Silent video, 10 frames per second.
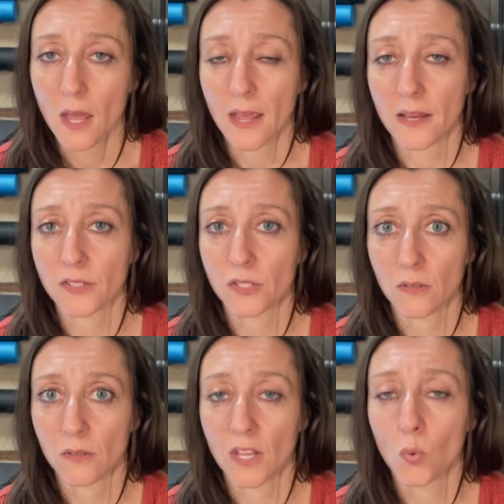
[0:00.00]
and
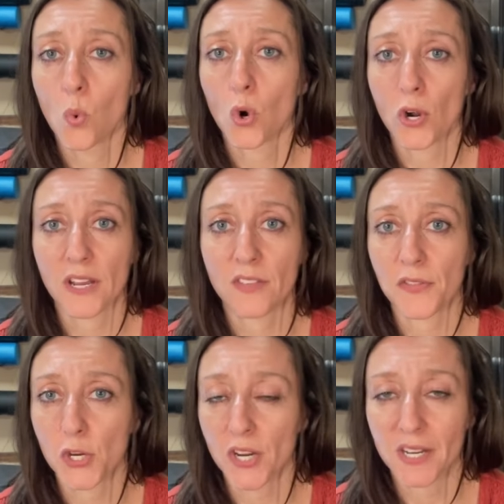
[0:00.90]
they worry
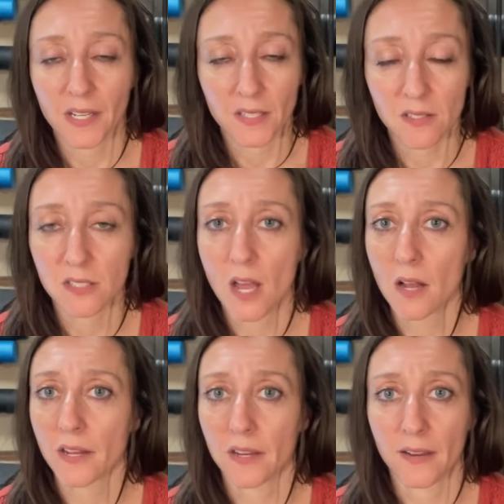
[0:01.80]
that they're gonna get
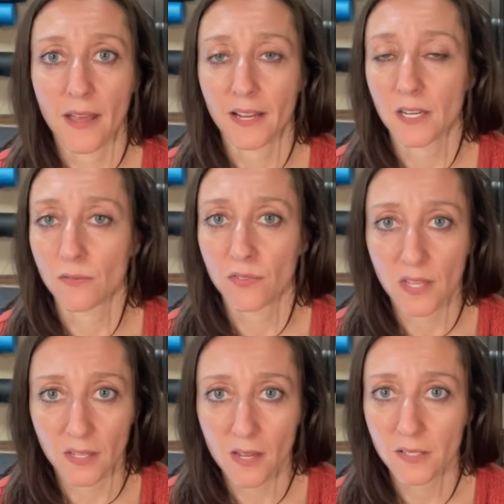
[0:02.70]
stuck in a negative
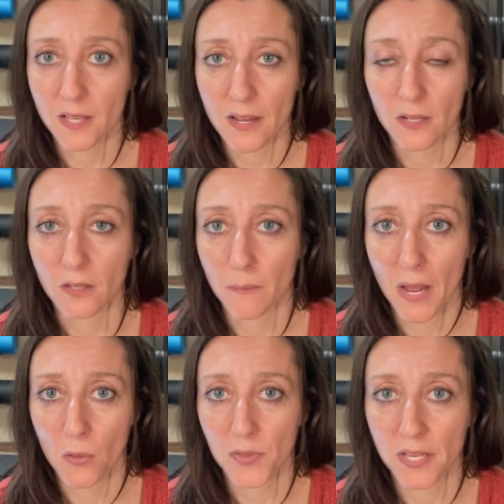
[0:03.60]
thinking cycle
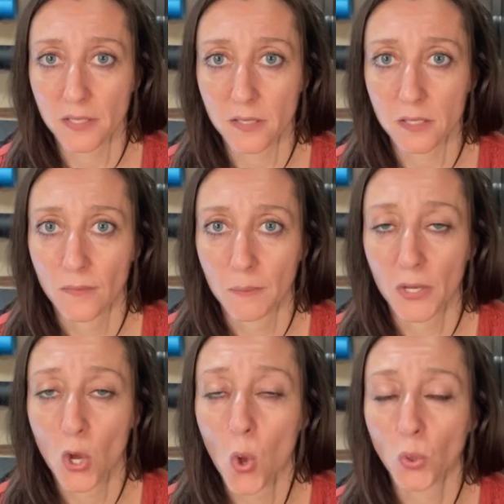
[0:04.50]
about this.
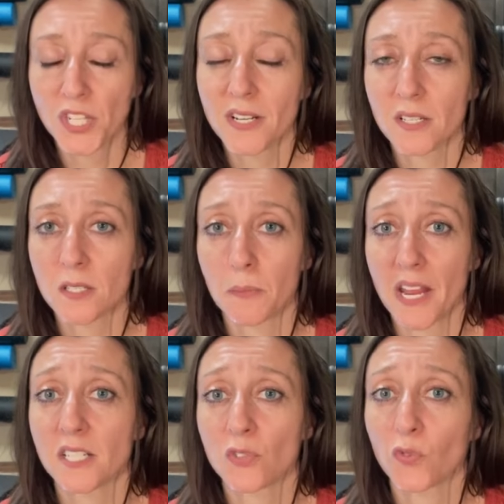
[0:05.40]
But holding
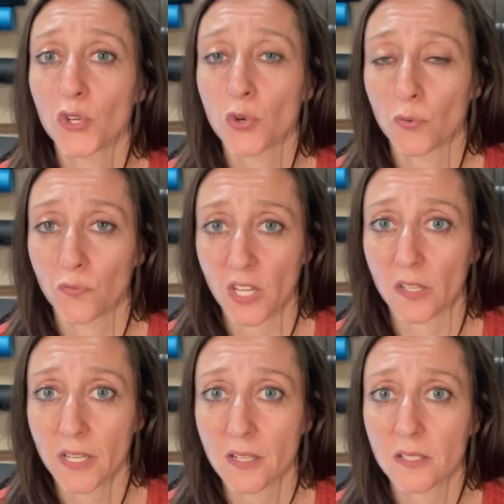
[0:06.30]
space for your
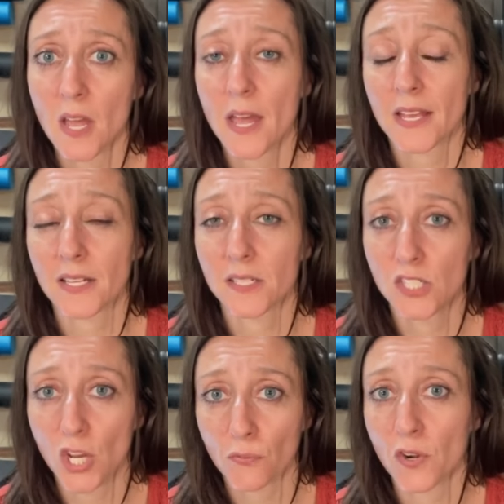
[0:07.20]
feelings is
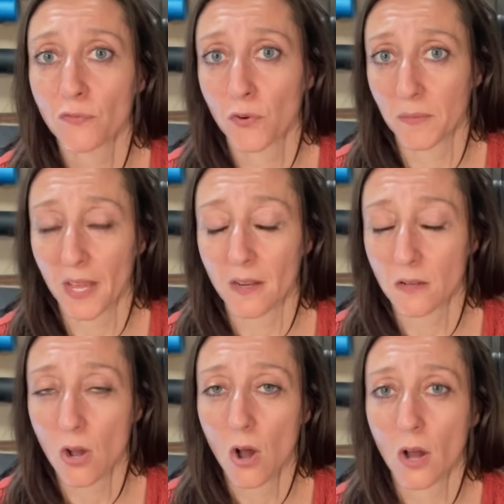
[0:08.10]
different from
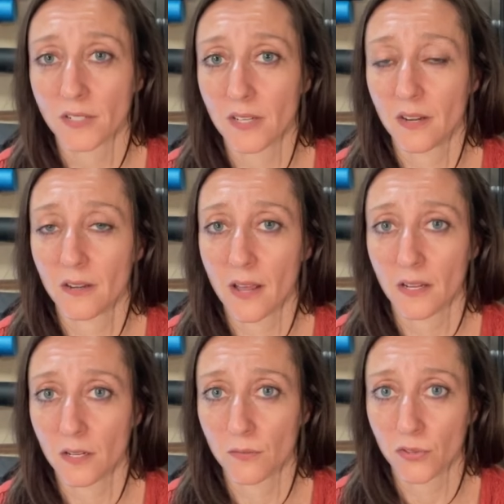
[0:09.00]
getting caught in a
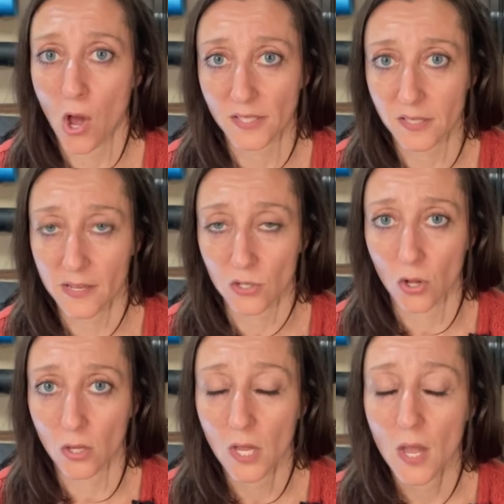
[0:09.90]
negative thought cycle.